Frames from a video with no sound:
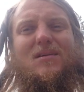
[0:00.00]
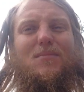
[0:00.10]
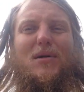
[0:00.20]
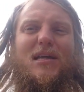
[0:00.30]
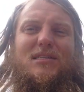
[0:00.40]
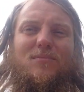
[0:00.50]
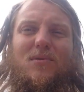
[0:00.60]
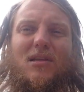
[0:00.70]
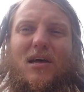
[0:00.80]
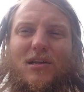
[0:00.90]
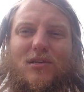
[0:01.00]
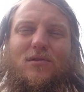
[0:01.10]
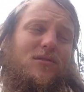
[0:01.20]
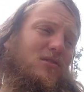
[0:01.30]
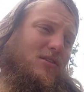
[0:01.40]
amazing
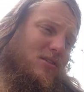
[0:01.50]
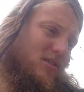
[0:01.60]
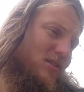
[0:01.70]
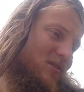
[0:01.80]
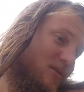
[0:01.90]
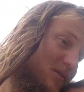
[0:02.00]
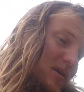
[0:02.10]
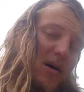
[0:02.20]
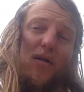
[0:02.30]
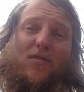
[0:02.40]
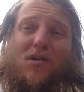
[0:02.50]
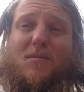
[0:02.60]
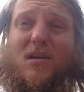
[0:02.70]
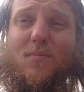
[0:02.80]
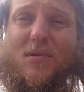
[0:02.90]
potential, just
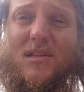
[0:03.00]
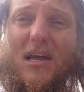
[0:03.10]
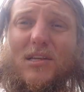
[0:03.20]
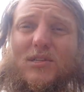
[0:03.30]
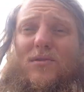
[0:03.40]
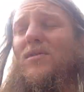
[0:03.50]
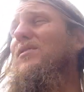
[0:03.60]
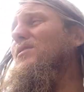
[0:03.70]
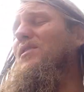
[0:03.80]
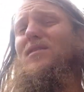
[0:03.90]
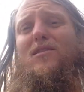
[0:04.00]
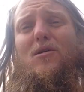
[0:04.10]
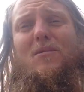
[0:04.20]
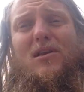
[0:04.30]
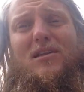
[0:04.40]
unlimited potential,
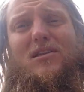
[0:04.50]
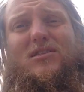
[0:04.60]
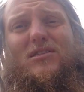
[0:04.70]
unlimited